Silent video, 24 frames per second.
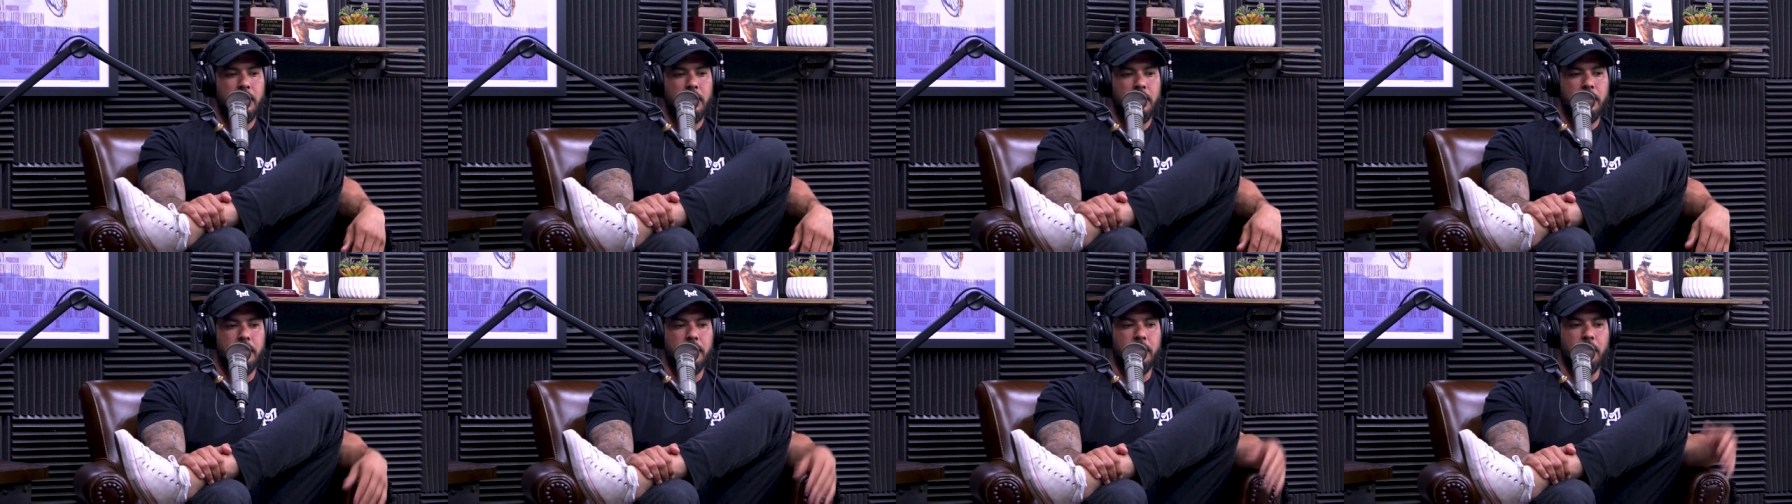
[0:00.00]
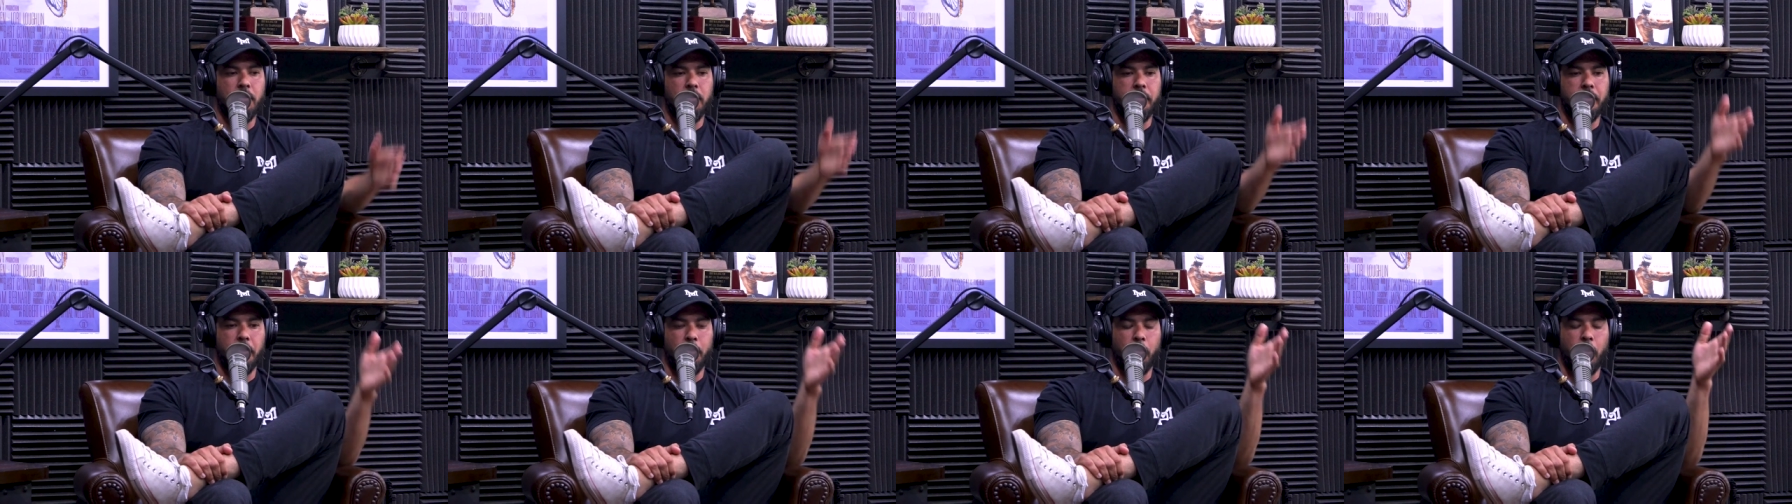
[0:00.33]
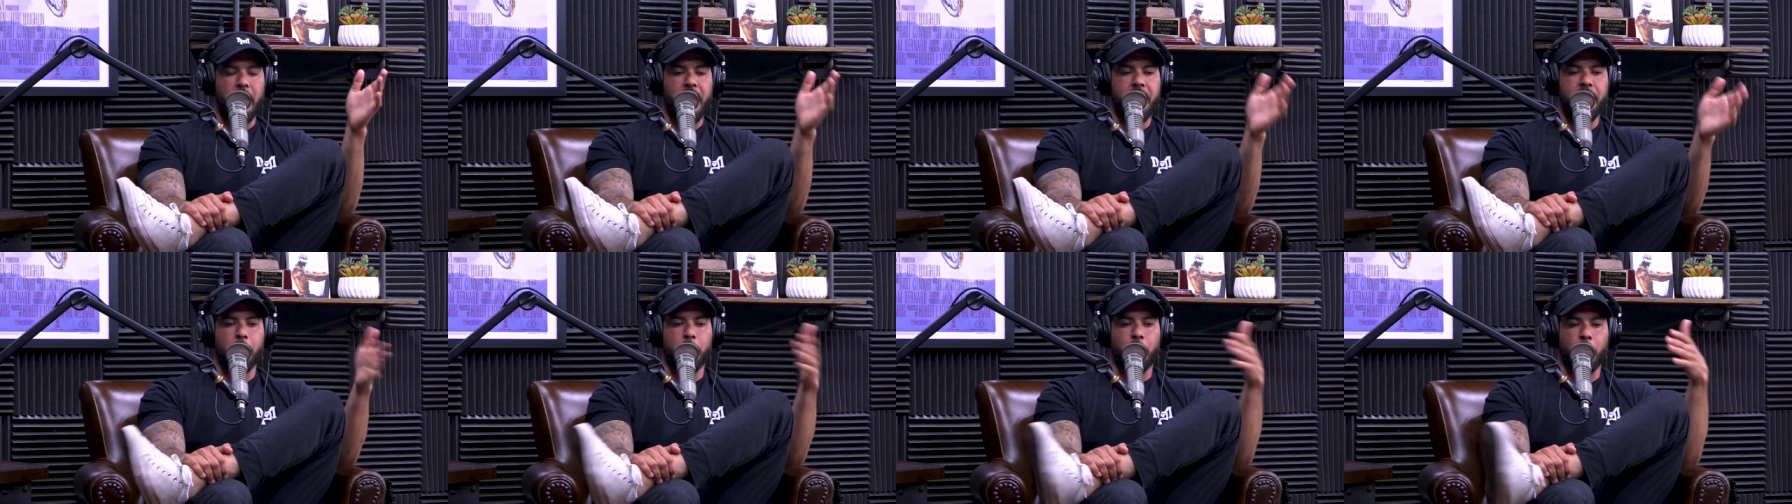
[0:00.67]
the the
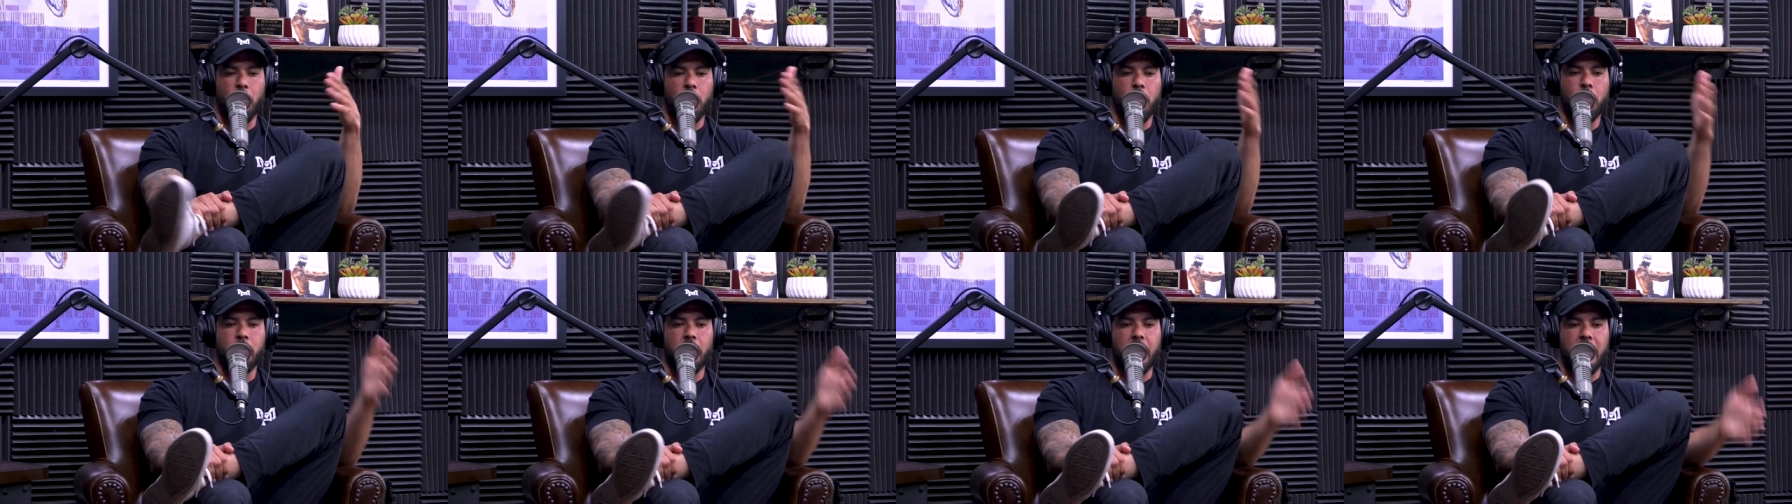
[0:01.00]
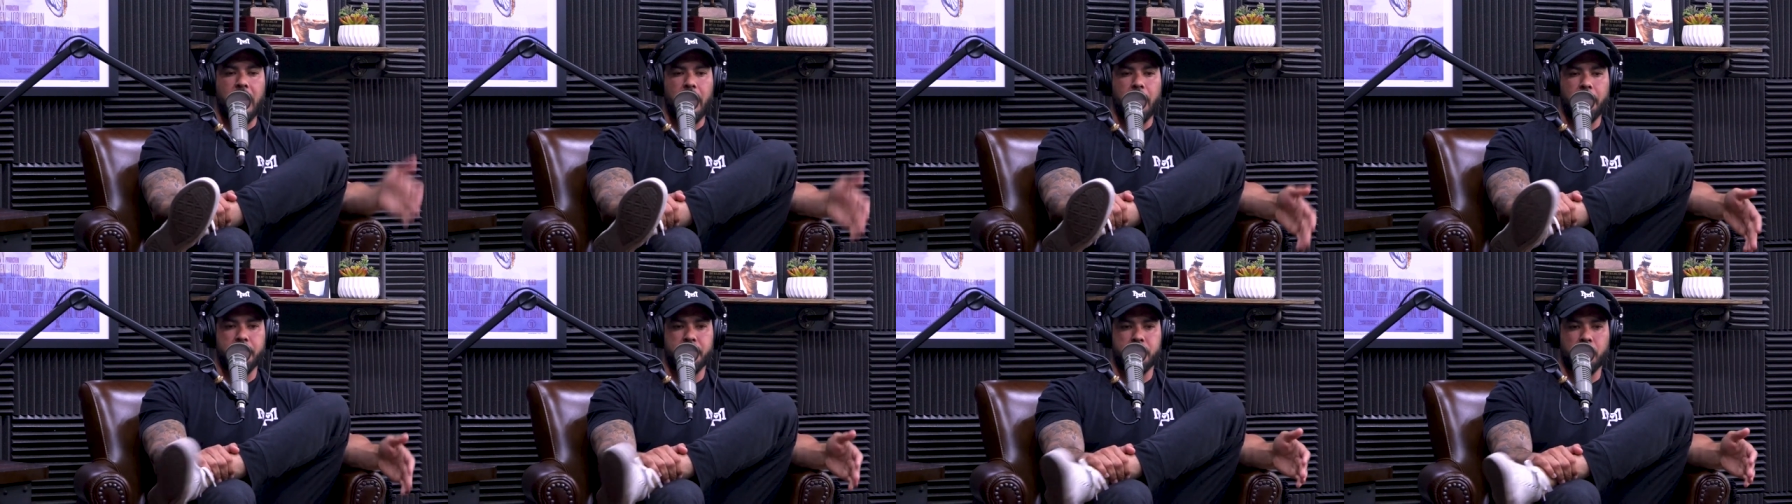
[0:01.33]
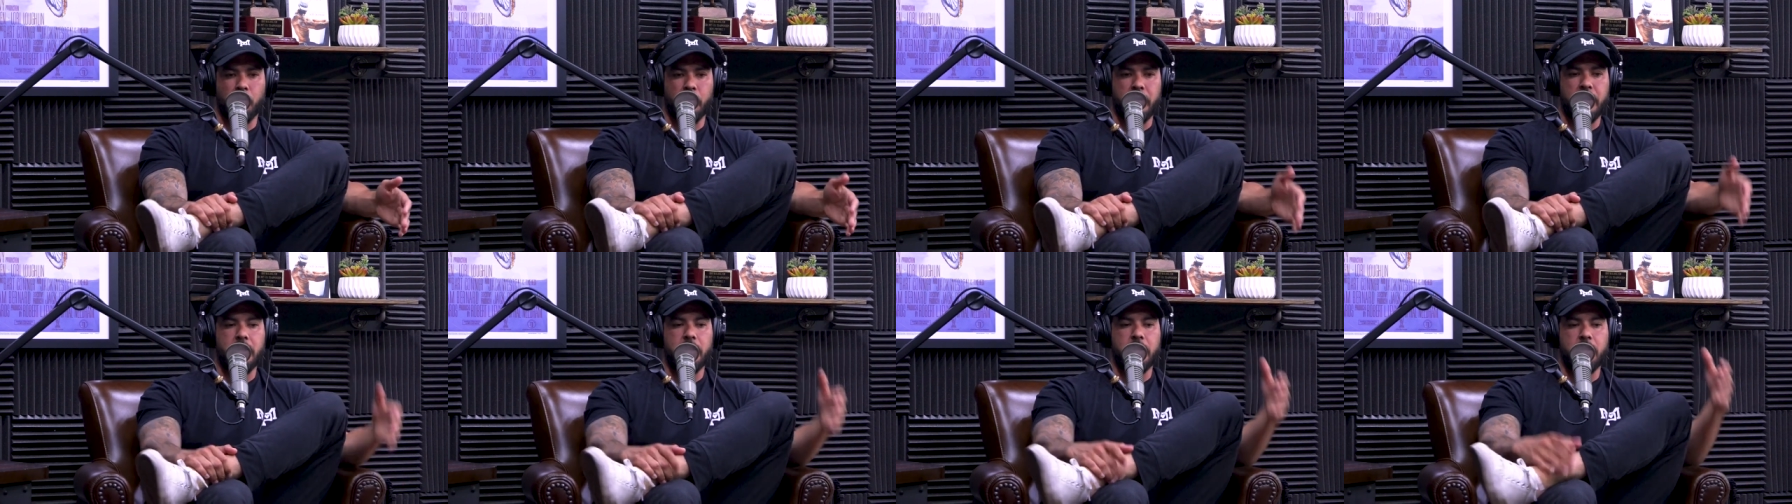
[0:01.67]
way the programs
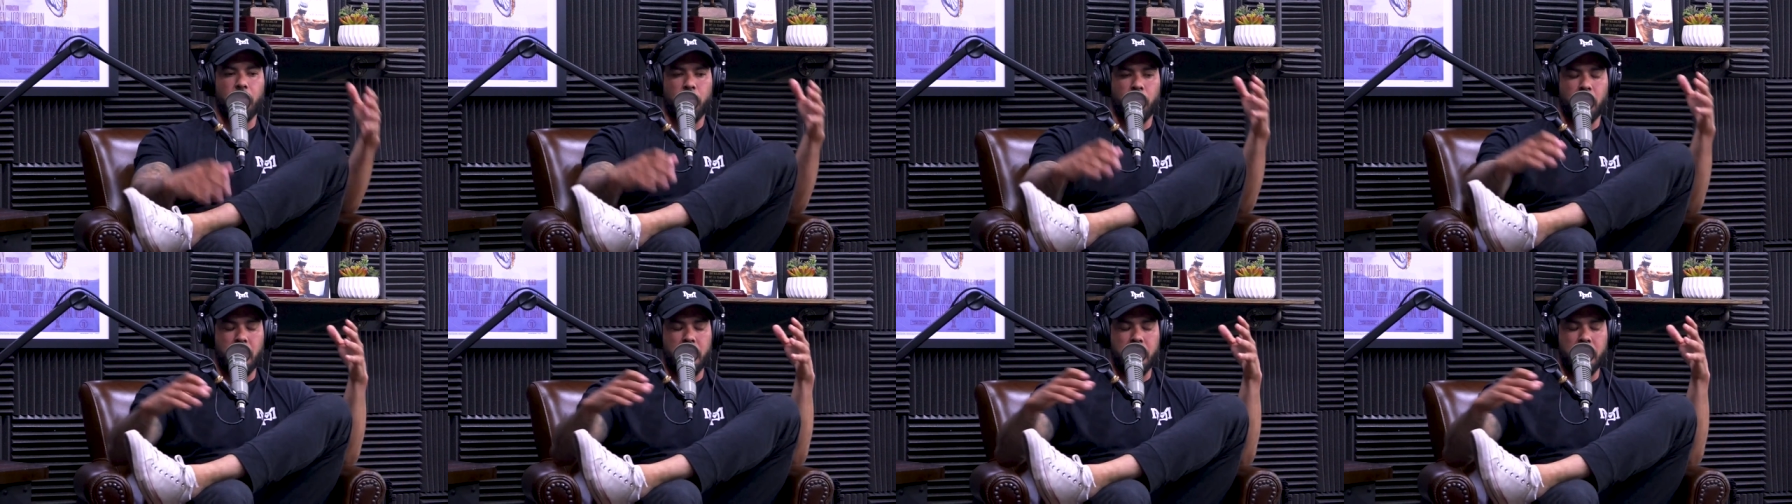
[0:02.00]
we in,